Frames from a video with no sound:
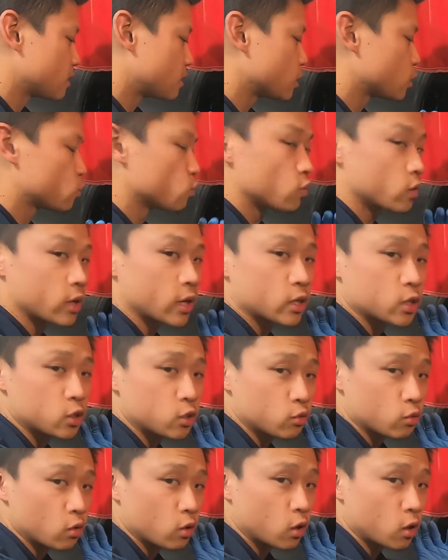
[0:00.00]
this will
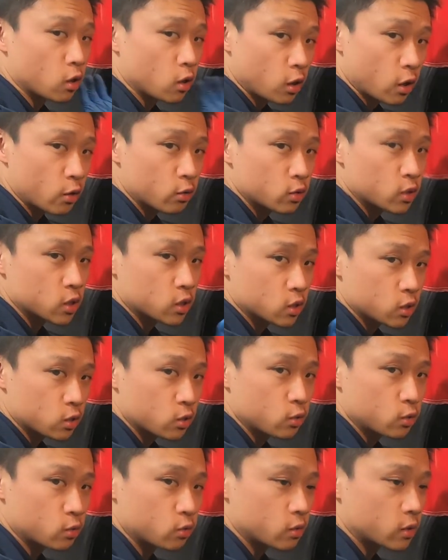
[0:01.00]
get you close
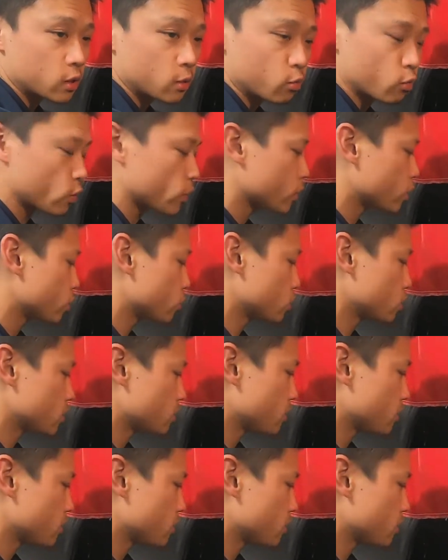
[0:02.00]
to the preload